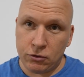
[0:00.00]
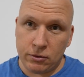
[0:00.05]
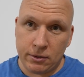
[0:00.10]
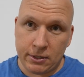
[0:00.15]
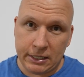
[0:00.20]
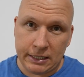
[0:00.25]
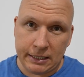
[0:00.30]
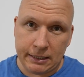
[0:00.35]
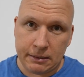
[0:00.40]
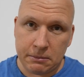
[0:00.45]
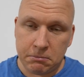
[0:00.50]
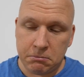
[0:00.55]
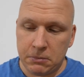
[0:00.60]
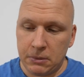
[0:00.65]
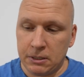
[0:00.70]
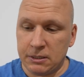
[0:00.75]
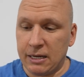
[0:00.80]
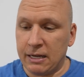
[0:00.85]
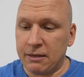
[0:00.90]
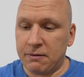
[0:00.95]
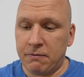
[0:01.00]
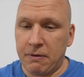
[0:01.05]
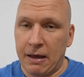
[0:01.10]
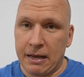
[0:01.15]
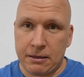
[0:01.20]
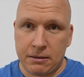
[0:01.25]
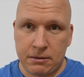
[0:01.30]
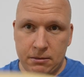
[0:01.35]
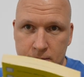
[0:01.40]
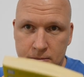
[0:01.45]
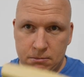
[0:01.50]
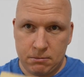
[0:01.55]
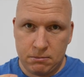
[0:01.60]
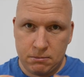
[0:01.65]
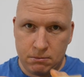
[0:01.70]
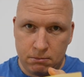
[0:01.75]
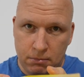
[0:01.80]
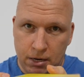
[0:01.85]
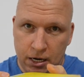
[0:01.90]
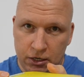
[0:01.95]
read it. It's not that
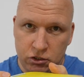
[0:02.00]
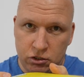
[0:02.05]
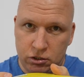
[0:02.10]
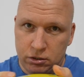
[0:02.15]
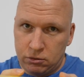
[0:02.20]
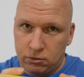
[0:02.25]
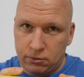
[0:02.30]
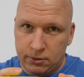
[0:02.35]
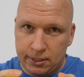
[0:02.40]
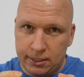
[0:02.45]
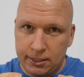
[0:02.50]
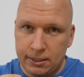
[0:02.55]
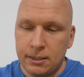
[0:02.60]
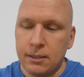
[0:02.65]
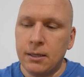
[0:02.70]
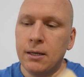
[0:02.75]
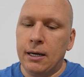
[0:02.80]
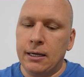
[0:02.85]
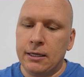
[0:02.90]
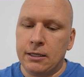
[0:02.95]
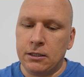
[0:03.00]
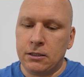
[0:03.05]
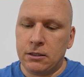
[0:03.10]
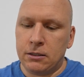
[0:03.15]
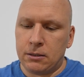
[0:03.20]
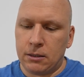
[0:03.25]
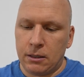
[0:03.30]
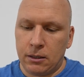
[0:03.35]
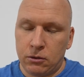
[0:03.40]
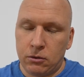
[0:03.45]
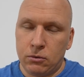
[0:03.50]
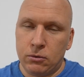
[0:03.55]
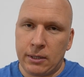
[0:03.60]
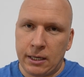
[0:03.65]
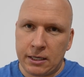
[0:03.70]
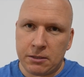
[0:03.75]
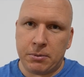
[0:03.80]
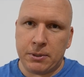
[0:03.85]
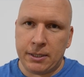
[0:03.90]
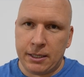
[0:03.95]
much to read. It is a good
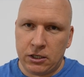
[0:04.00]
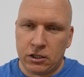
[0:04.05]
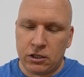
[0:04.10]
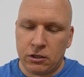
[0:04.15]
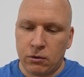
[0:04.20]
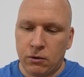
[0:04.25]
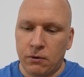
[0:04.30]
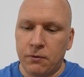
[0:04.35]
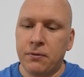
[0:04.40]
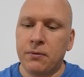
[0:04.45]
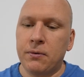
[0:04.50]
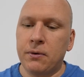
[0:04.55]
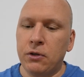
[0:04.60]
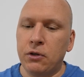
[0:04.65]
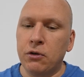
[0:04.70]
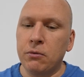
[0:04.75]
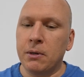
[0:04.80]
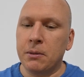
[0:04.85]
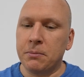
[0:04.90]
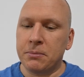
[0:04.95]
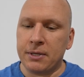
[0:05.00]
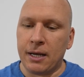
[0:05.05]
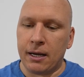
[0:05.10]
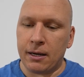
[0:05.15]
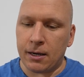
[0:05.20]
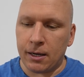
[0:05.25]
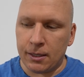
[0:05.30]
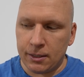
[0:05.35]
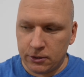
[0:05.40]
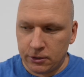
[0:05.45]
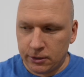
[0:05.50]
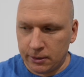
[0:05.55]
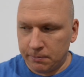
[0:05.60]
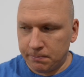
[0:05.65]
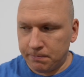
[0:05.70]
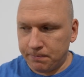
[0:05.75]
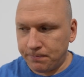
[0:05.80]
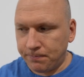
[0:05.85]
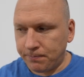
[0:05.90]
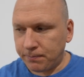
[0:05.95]
explanation of human psychology.
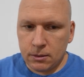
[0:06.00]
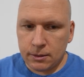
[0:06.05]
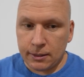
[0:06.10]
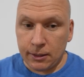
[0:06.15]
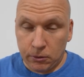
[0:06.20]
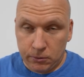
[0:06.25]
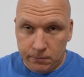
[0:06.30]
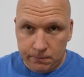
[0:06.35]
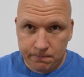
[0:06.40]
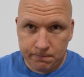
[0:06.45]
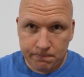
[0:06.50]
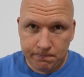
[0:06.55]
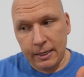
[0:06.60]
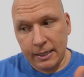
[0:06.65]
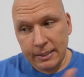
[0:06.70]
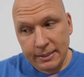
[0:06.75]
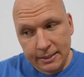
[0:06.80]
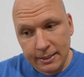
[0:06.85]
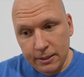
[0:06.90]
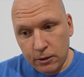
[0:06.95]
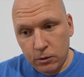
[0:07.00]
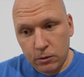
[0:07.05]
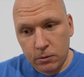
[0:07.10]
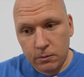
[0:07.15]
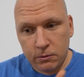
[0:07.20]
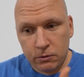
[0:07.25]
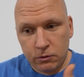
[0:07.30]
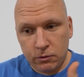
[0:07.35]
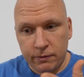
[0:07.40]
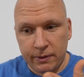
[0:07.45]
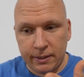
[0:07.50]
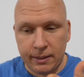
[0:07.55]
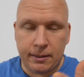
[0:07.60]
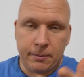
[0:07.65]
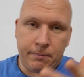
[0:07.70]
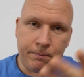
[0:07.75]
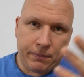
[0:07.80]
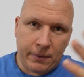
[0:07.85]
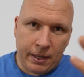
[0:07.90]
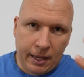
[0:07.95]
So let's go to
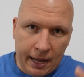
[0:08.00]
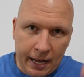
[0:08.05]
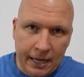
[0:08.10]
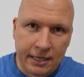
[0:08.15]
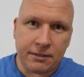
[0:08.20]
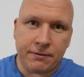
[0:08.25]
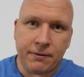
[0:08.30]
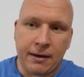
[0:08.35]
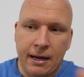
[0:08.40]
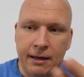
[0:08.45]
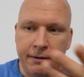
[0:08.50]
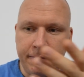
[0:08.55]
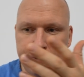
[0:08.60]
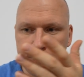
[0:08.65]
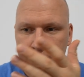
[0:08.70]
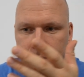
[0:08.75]
the X5